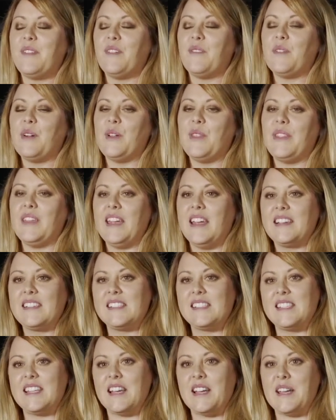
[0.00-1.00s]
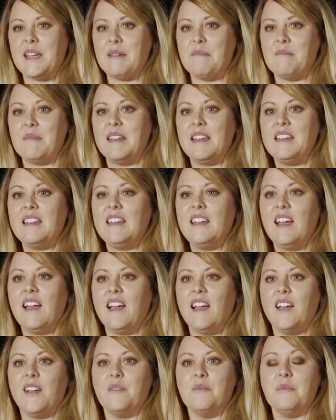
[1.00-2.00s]
Well, the next time
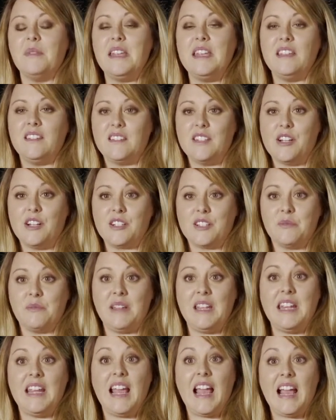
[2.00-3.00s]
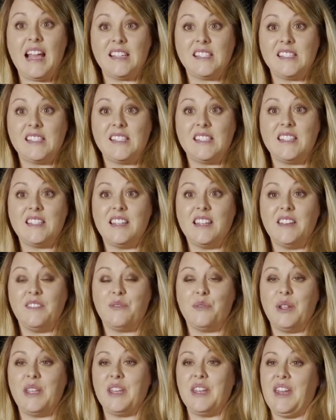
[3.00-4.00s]
he had talked to me, he asked if
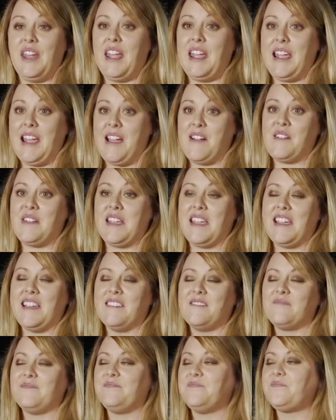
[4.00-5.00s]
we could hang out again.